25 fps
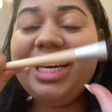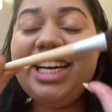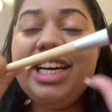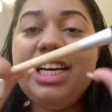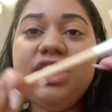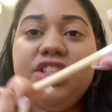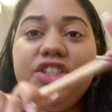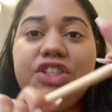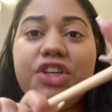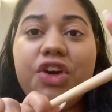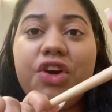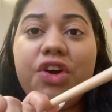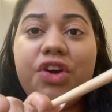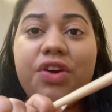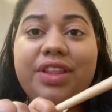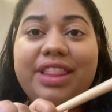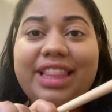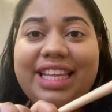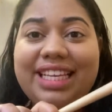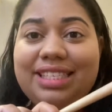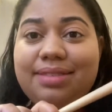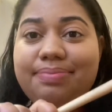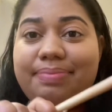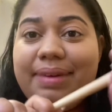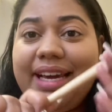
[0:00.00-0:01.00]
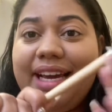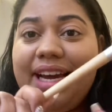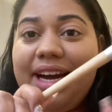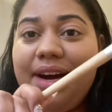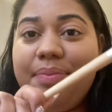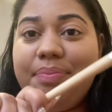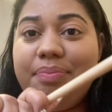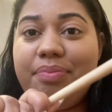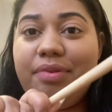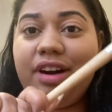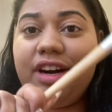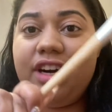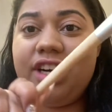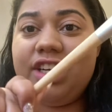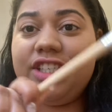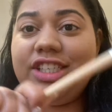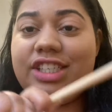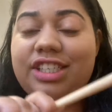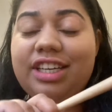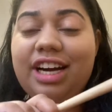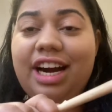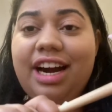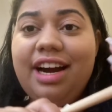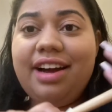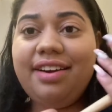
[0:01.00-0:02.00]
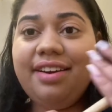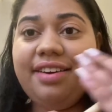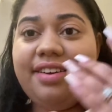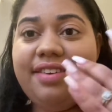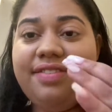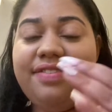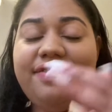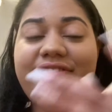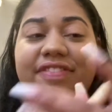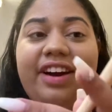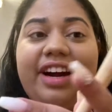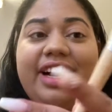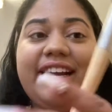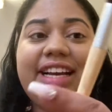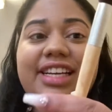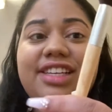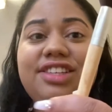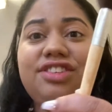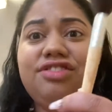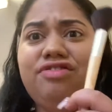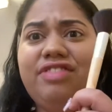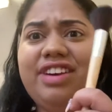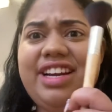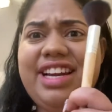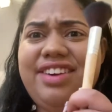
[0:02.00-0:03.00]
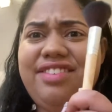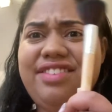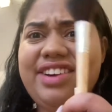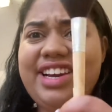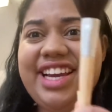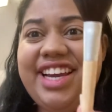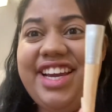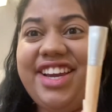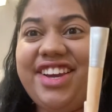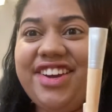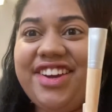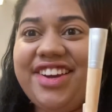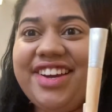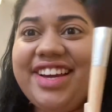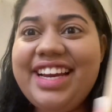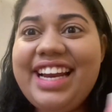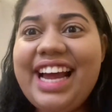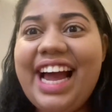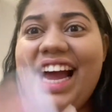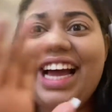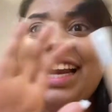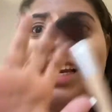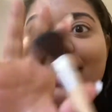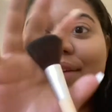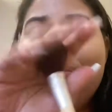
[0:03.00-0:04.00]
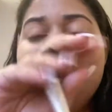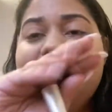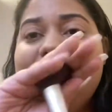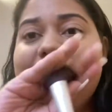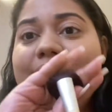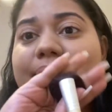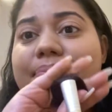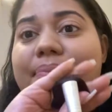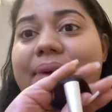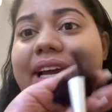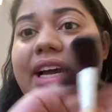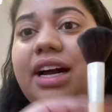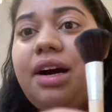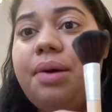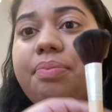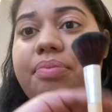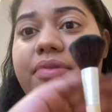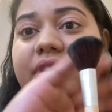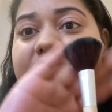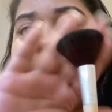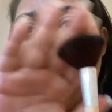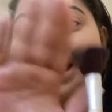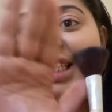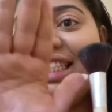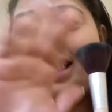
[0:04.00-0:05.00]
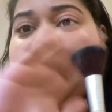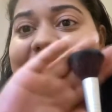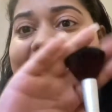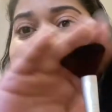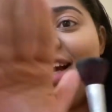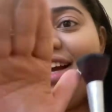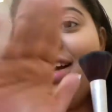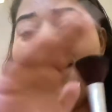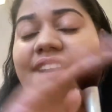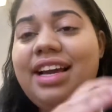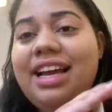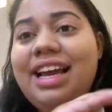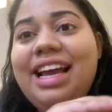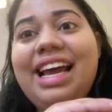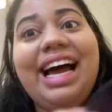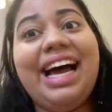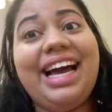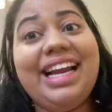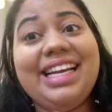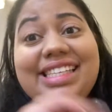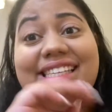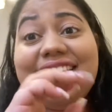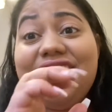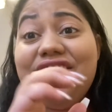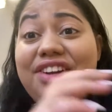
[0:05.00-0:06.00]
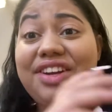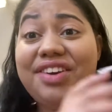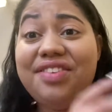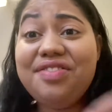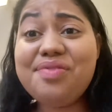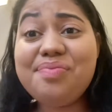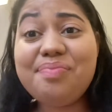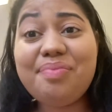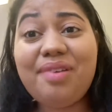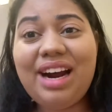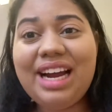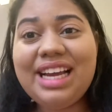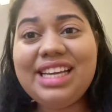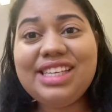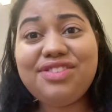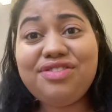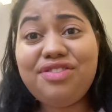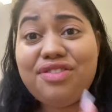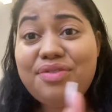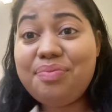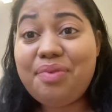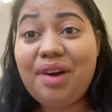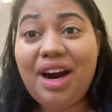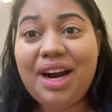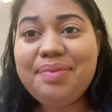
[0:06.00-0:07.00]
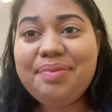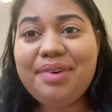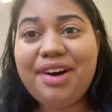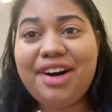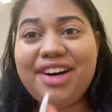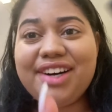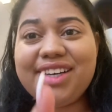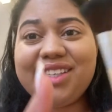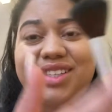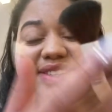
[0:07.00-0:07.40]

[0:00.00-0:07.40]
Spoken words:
So this makeup brush I find is really good, and it was in a makeup brush set, and it's only from Primark, so